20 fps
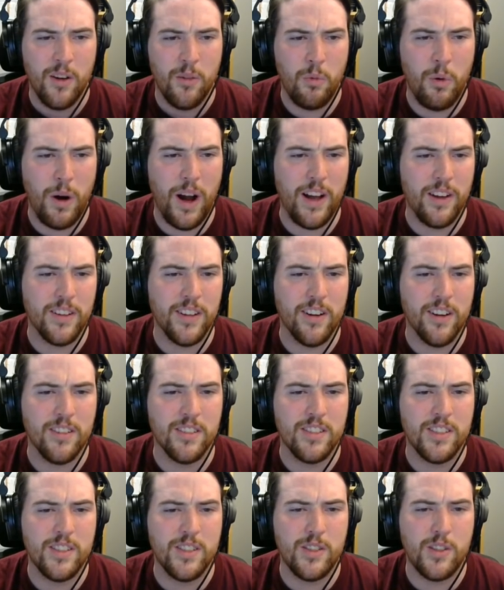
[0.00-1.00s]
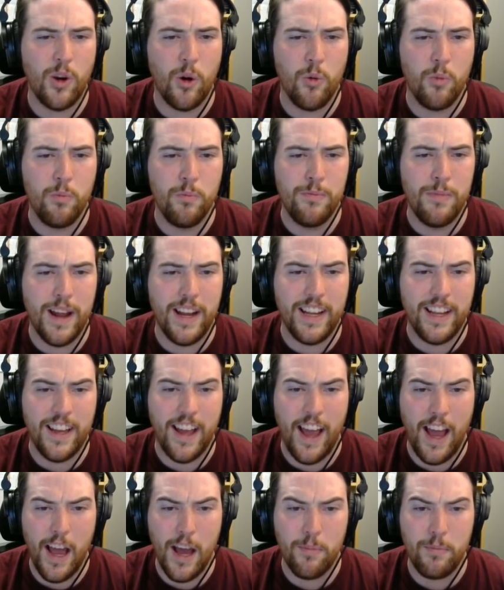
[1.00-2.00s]
While there are so many
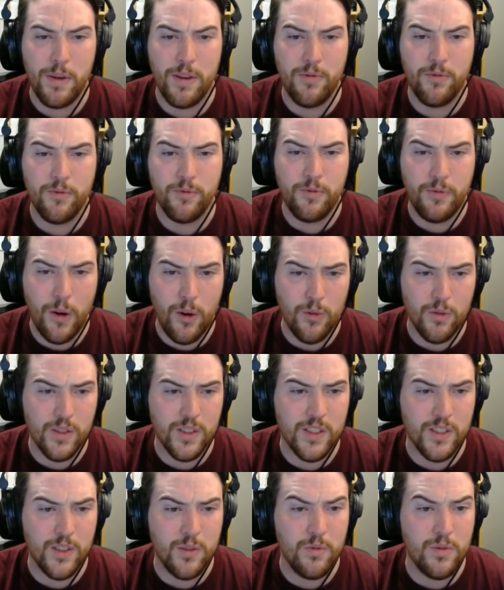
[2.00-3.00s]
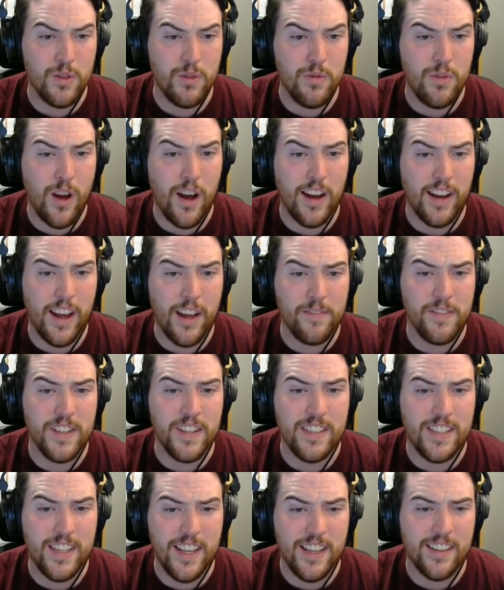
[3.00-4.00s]
happy folks who do not have
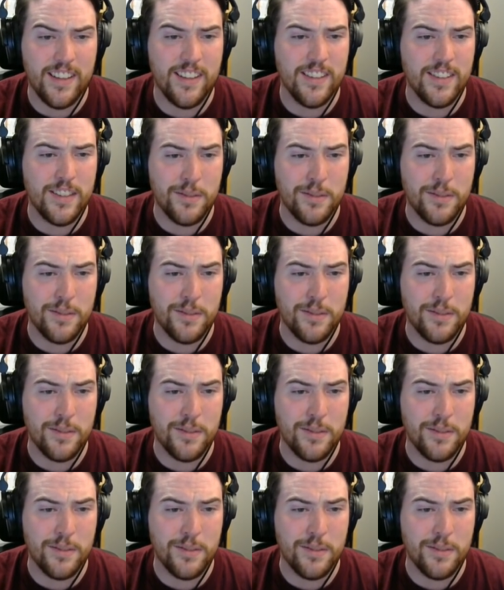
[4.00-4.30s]
the teeth to